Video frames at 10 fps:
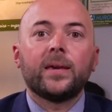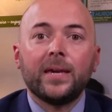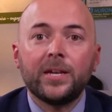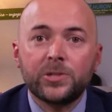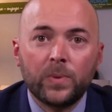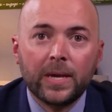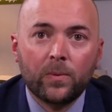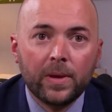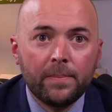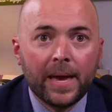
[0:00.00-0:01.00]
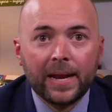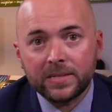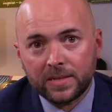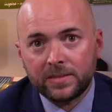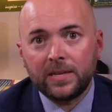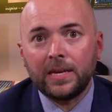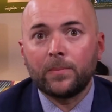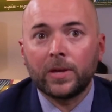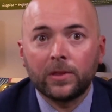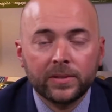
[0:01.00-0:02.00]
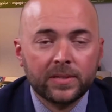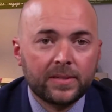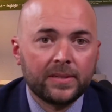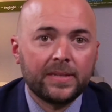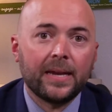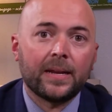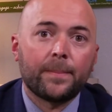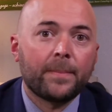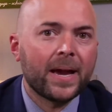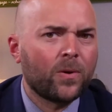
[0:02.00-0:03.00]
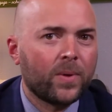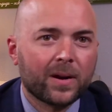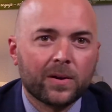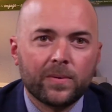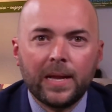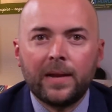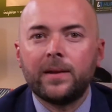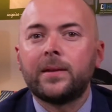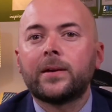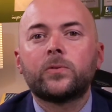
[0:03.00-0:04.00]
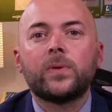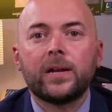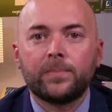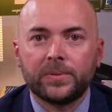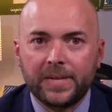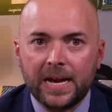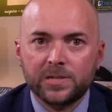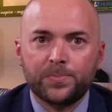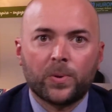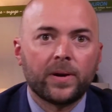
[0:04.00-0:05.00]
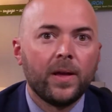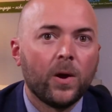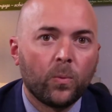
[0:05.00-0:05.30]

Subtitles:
Each week we met as a team. We looked at the data. Mike Ware created an incredible dashboard.